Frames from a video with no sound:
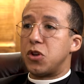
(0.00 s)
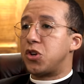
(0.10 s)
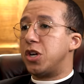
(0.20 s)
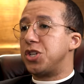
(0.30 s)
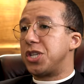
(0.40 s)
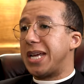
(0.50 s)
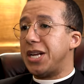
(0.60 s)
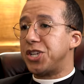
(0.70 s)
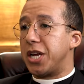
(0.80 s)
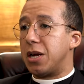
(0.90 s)
church's
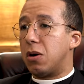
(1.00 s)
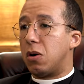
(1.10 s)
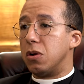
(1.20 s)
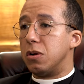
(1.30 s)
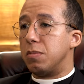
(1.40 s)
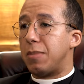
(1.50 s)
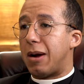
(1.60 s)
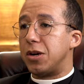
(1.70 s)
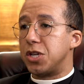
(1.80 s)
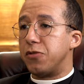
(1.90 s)
teaching on marriage and
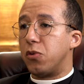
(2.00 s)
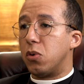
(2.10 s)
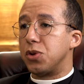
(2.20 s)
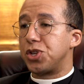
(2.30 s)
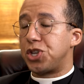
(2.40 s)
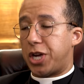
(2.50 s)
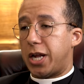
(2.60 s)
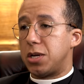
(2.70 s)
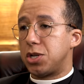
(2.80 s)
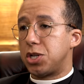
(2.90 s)
divorce
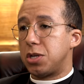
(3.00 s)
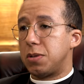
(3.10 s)
changed.